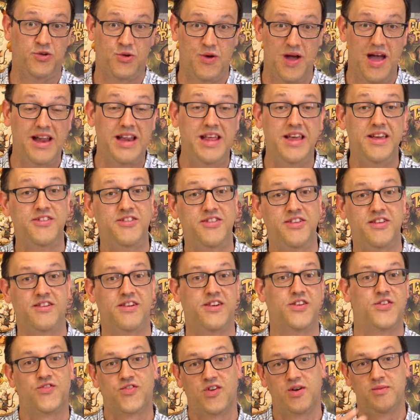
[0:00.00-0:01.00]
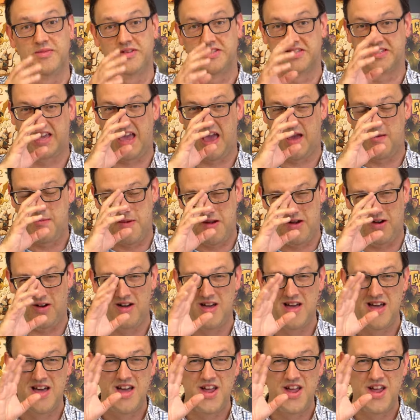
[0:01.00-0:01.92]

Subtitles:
or any series from Escape Mail,